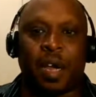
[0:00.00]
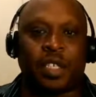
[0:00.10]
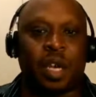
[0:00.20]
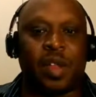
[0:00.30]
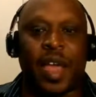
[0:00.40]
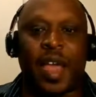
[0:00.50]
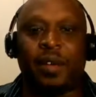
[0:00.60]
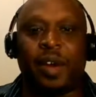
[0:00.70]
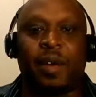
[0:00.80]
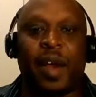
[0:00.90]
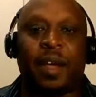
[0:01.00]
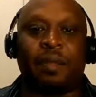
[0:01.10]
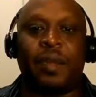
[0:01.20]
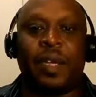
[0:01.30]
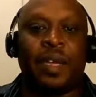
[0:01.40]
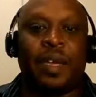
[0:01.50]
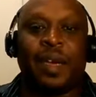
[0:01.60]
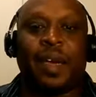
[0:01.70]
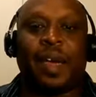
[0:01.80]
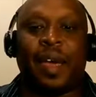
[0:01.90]
It's called the Angry Crab,
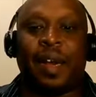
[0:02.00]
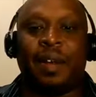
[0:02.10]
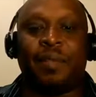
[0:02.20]
and